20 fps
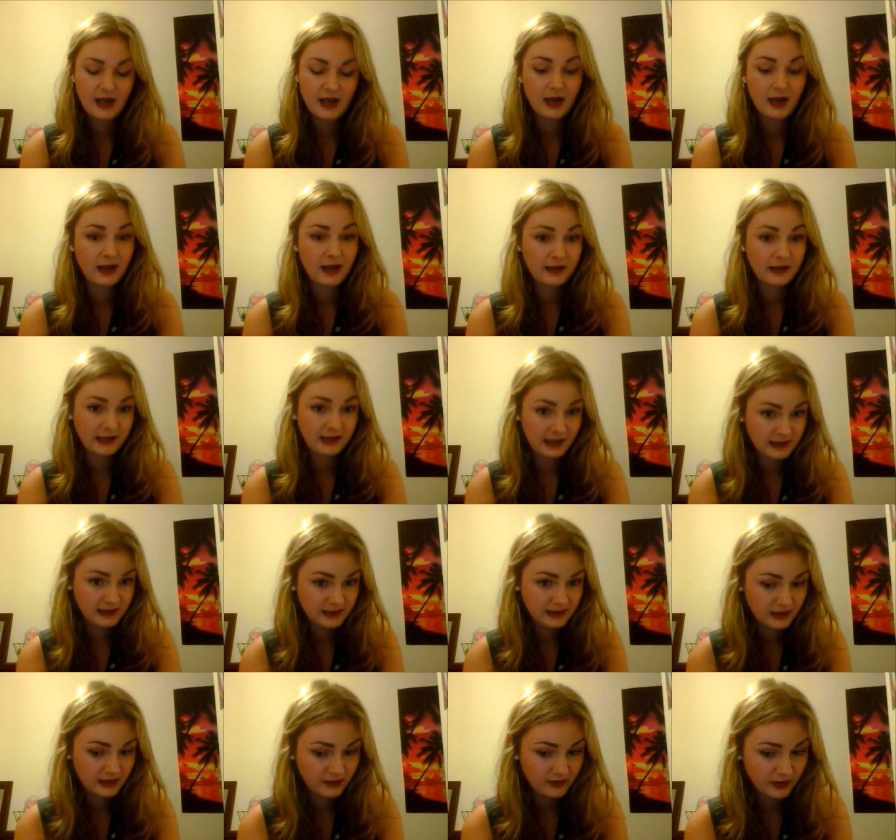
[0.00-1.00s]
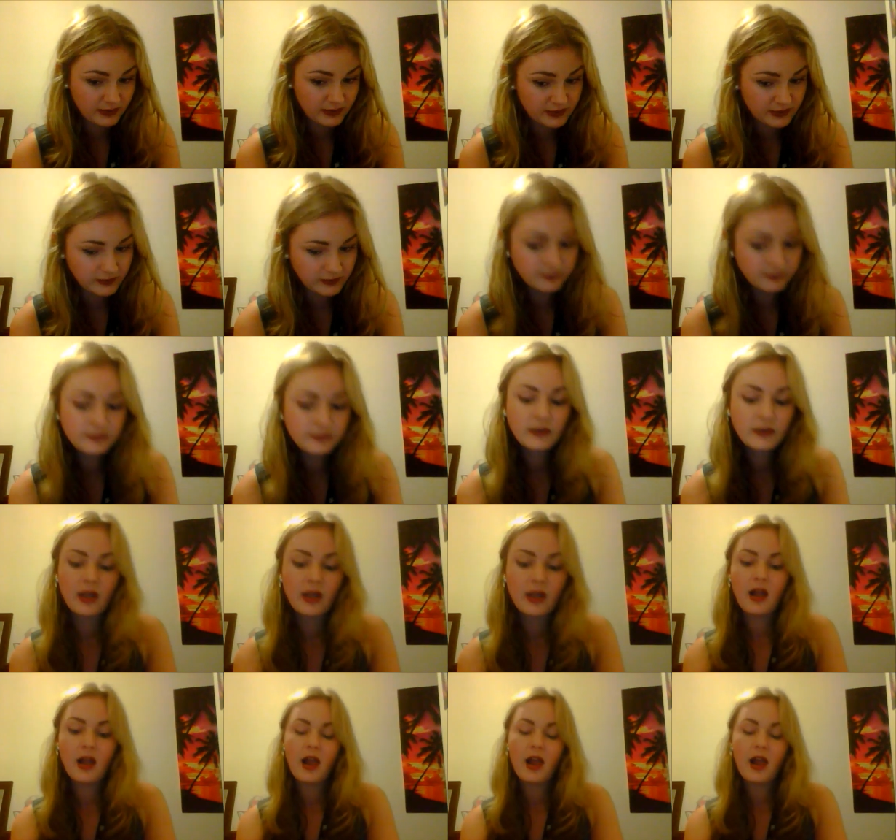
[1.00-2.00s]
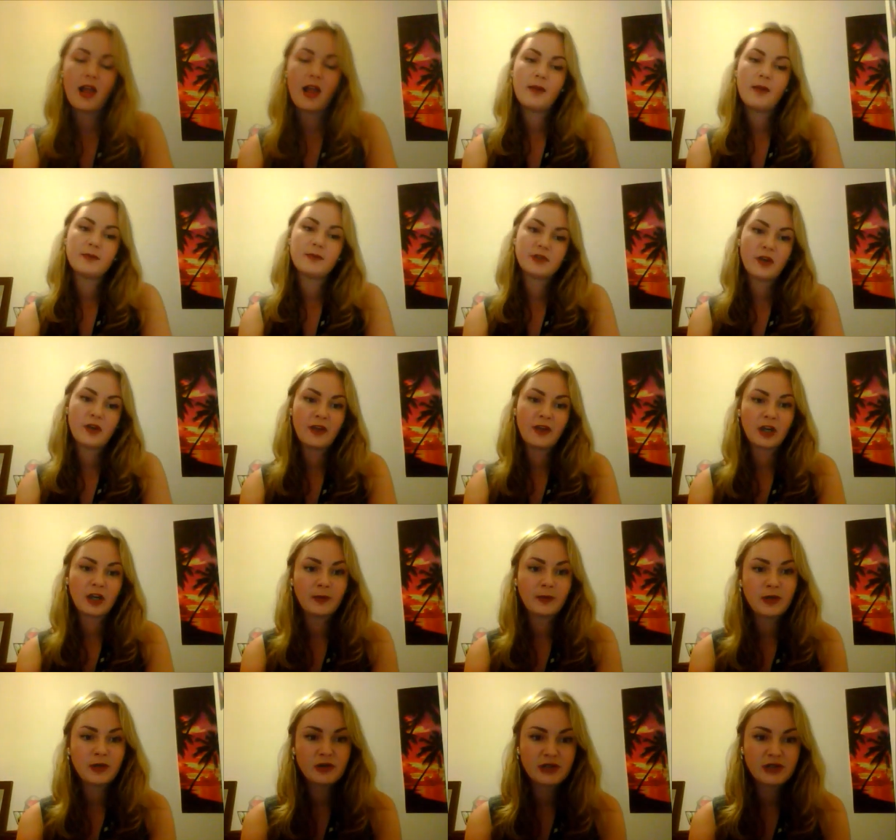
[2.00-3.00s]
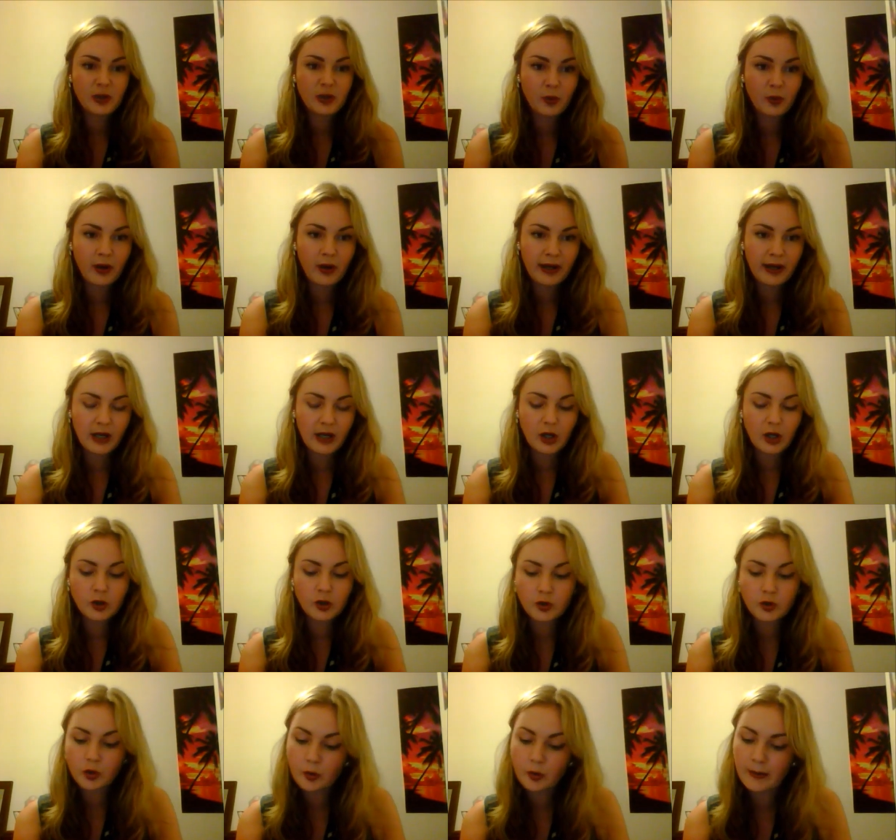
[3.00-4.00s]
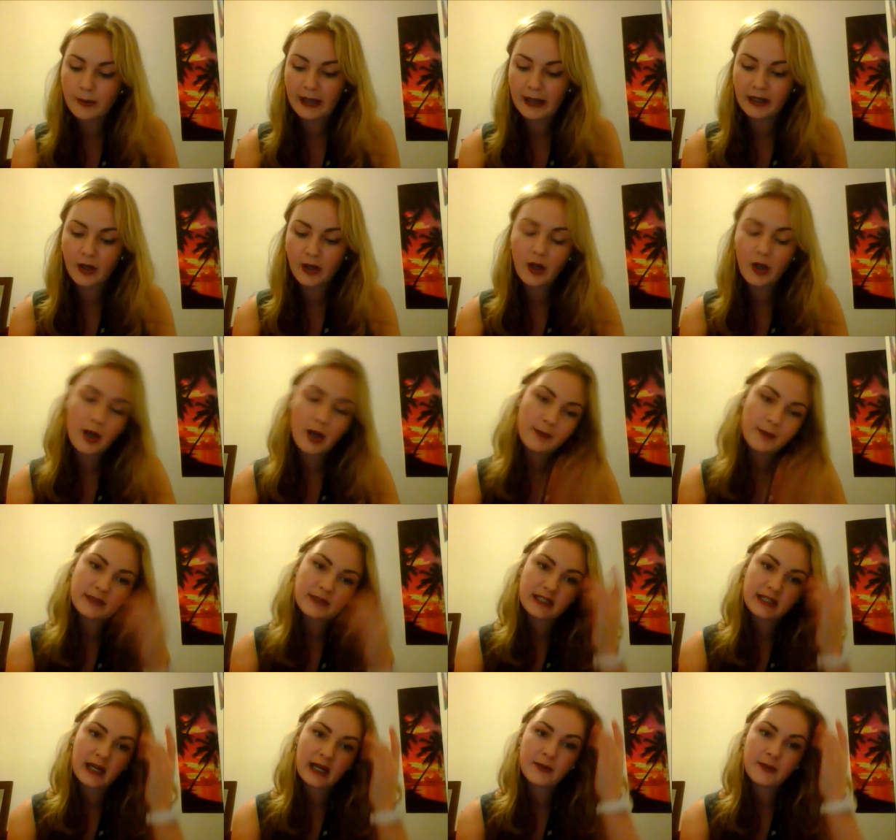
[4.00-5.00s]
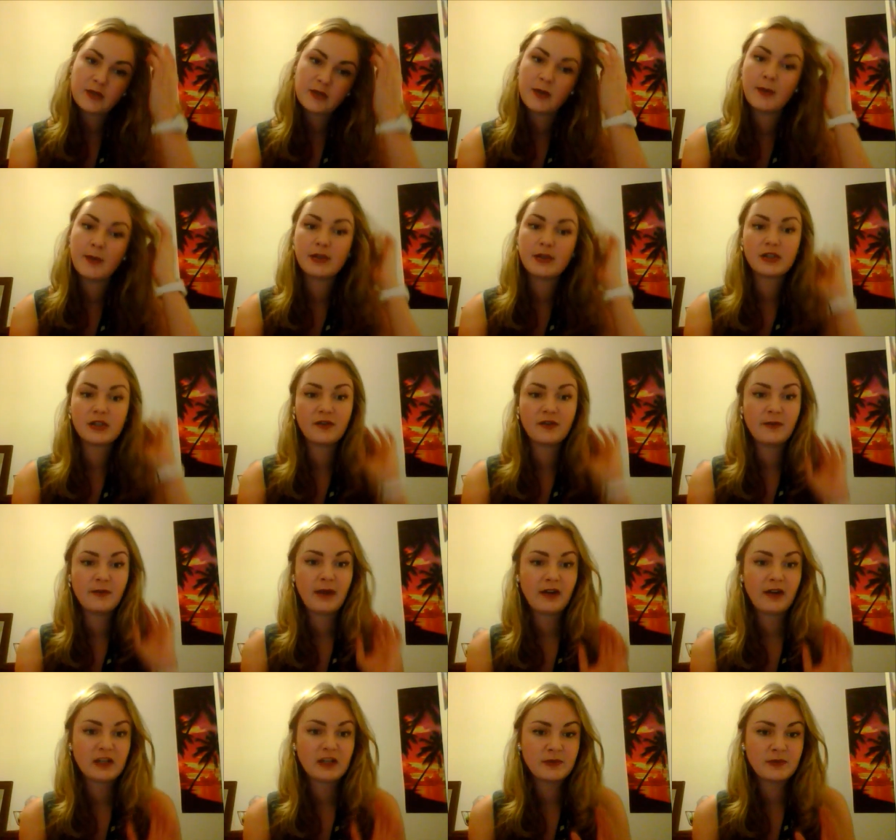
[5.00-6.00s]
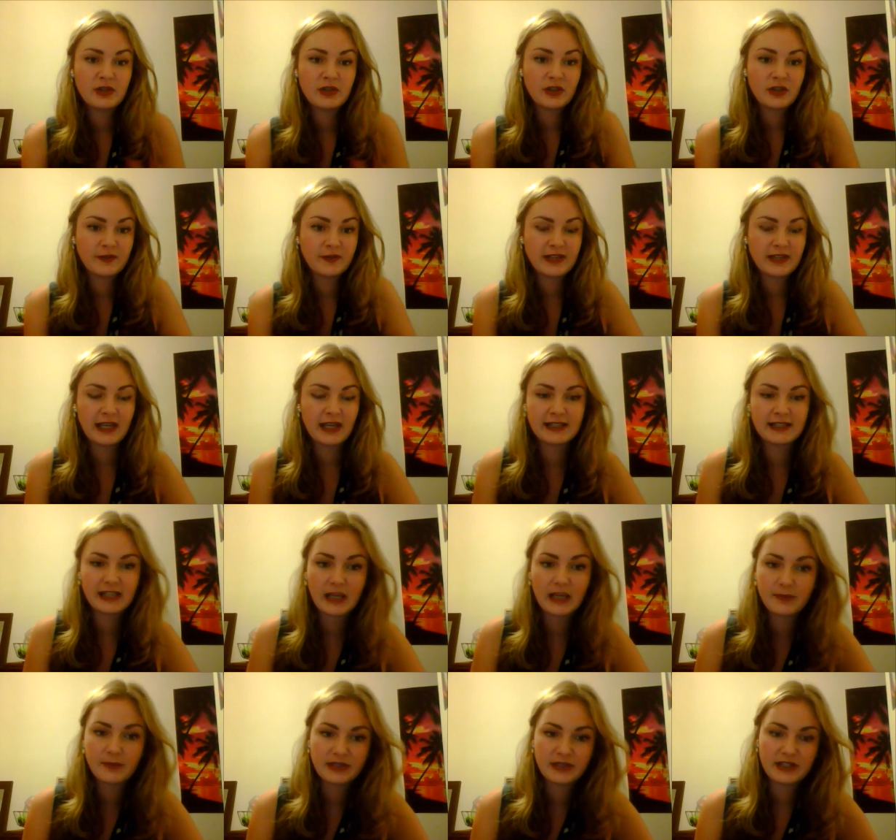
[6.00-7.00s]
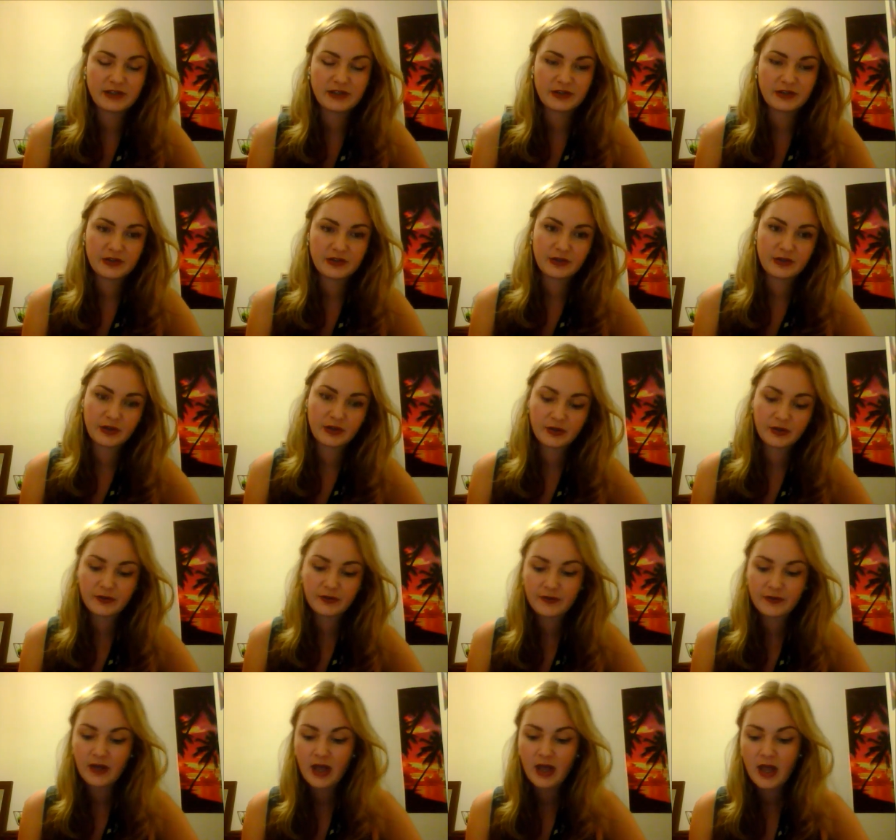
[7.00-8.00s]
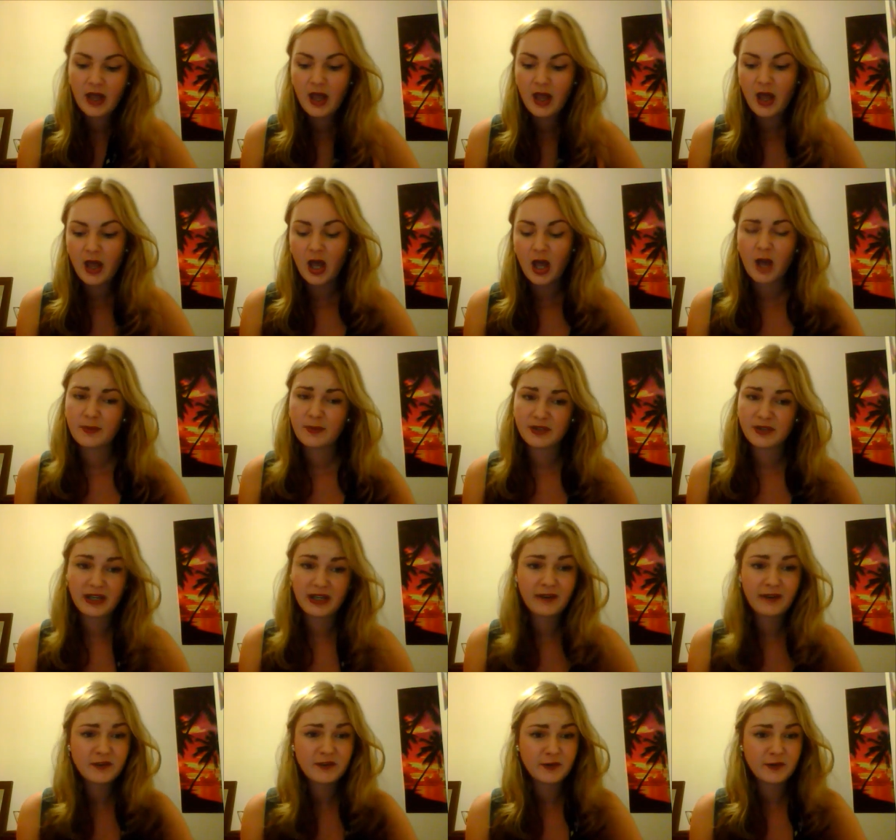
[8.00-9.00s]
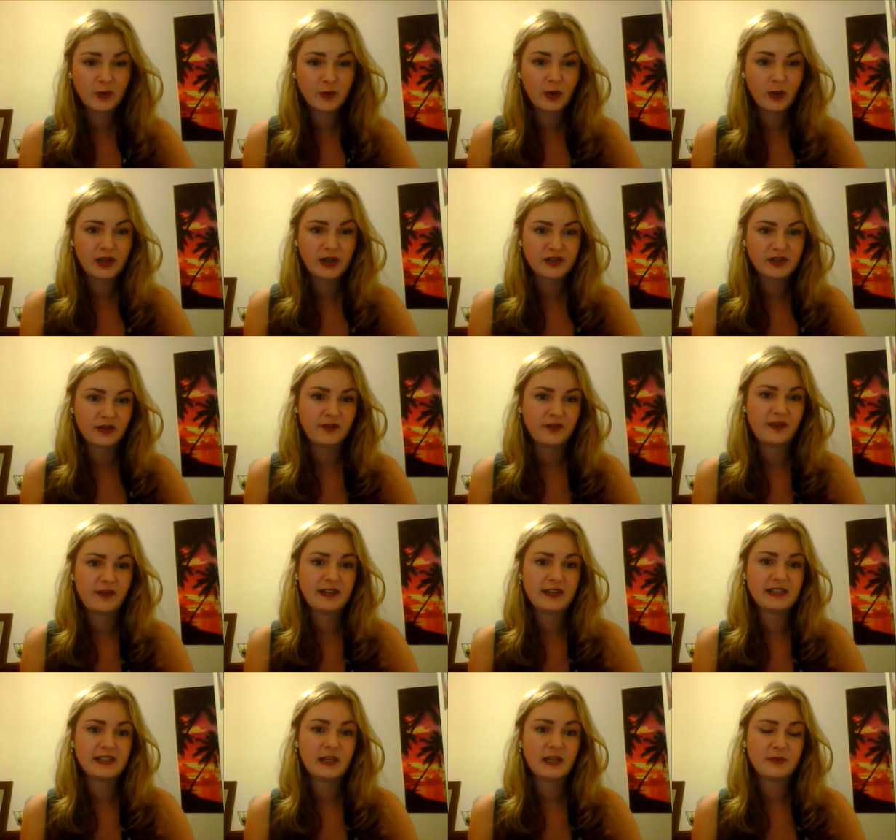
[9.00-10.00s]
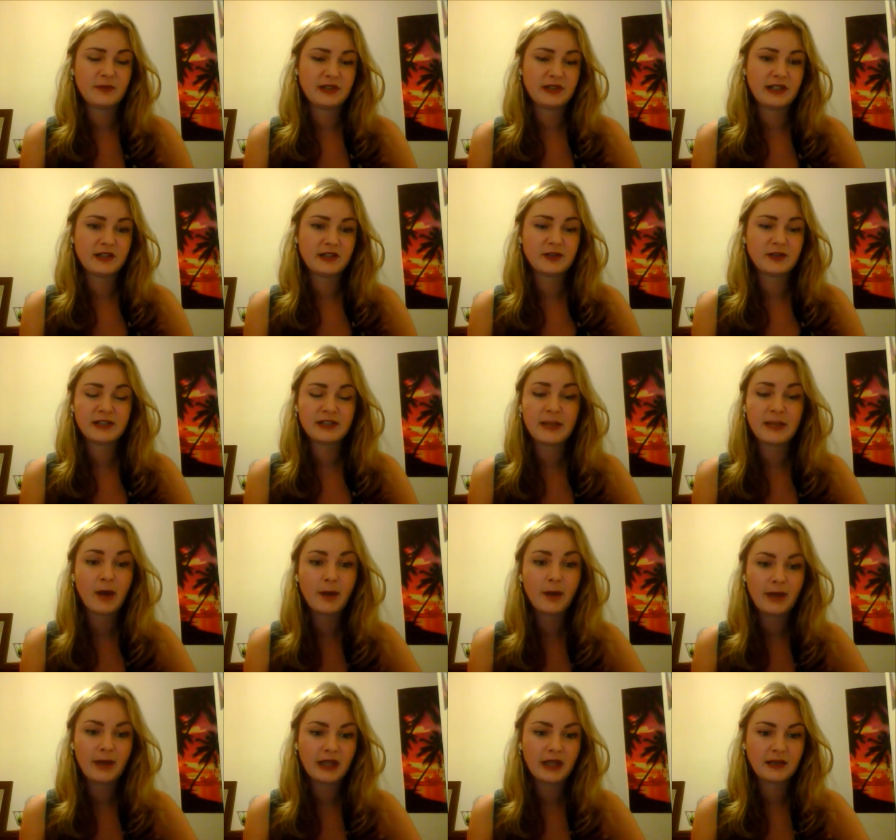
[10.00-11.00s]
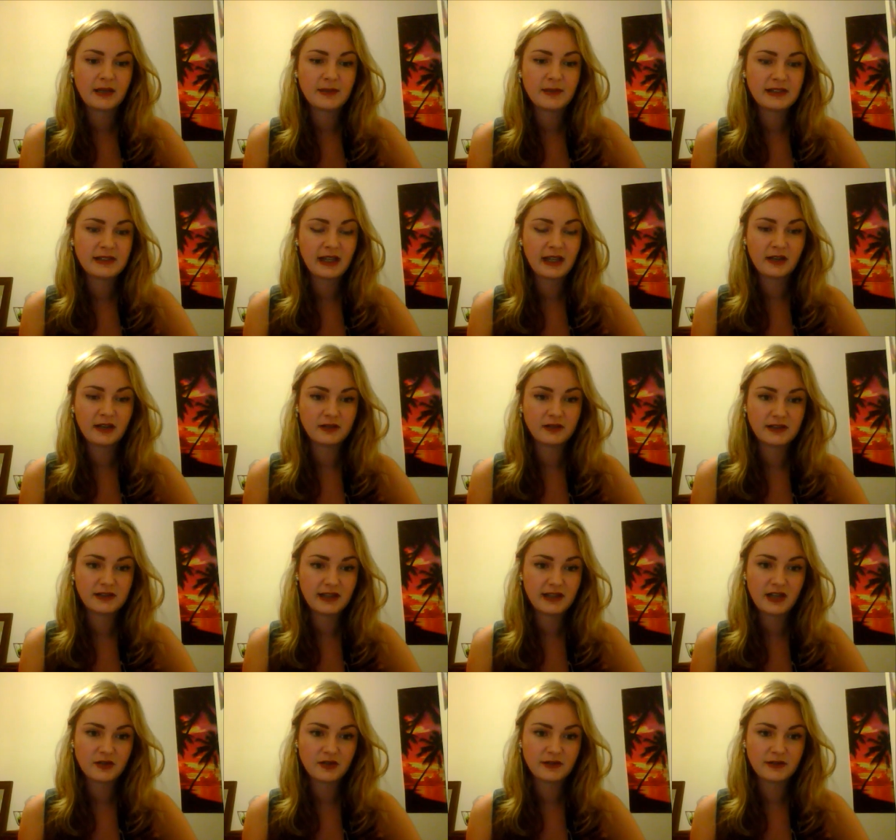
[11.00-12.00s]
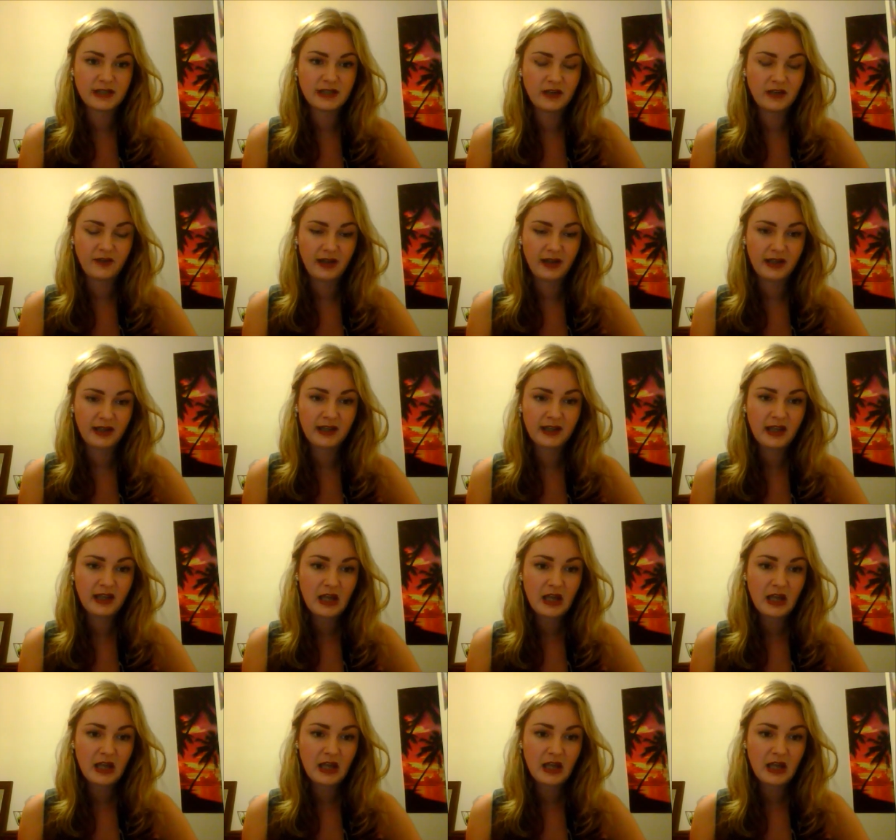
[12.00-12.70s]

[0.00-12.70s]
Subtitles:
And yes, there are some. So they can be used in quite a cruel manner to capture moments of embarrassment of, say, celebrities and stuff. So you have to feel quite sorry for these celebrities because they might make a mistake on stage on TV,